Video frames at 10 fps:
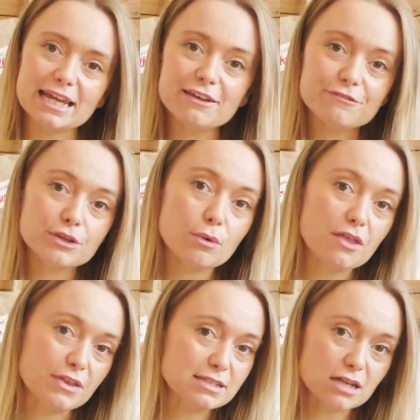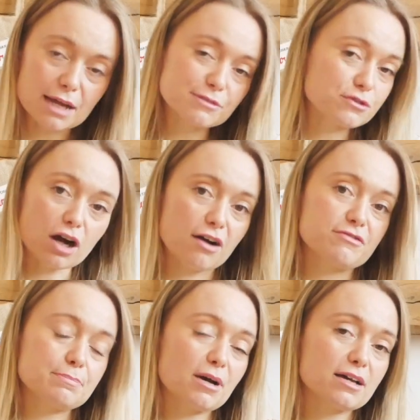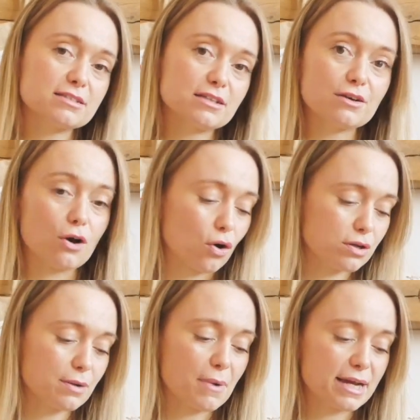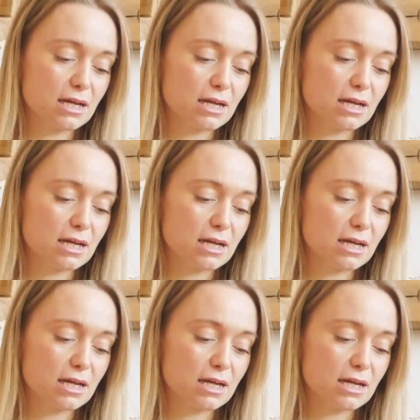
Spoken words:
If you are this type of crafty person, on my